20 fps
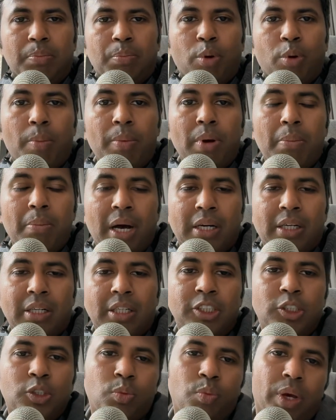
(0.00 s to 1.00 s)
problem
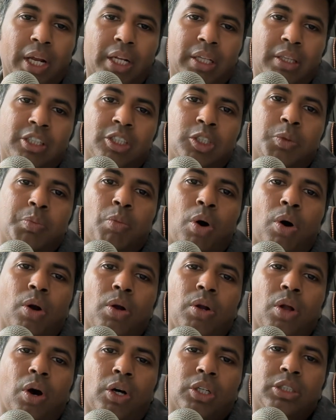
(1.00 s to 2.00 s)
occurs when this small
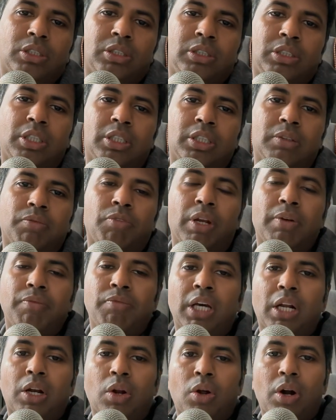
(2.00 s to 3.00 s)
loss when
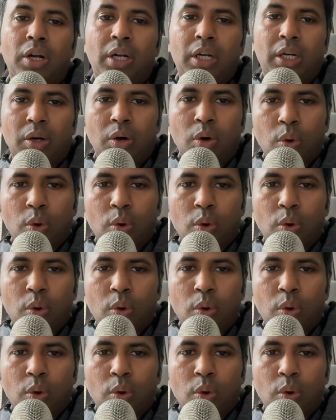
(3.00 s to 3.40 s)
we are not